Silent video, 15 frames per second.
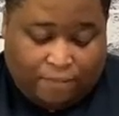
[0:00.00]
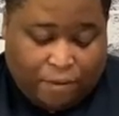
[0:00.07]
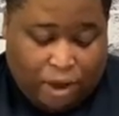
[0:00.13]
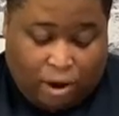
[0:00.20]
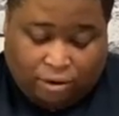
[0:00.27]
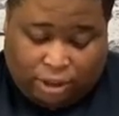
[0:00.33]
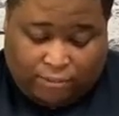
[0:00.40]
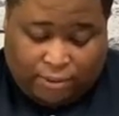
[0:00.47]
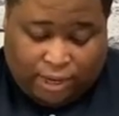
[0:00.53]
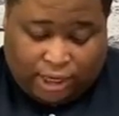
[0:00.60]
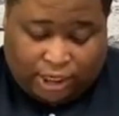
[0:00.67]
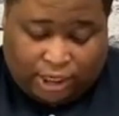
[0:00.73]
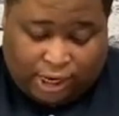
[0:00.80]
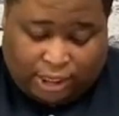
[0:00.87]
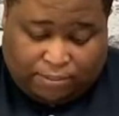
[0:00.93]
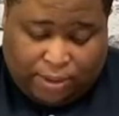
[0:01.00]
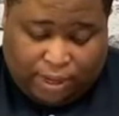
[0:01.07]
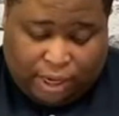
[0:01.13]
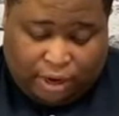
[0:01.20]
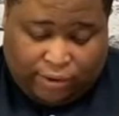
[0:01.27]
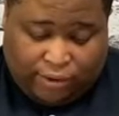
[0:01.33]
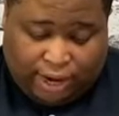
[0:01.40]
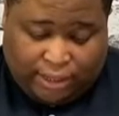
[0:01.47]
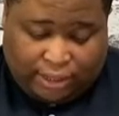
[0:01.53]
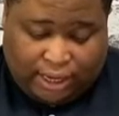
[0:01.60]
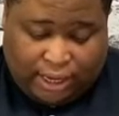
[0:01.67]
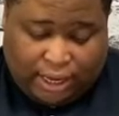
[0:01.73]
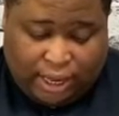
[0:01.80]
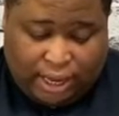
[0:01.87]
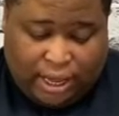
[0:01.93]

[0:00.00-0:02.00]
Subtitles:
Ultimately, Judge Penny granted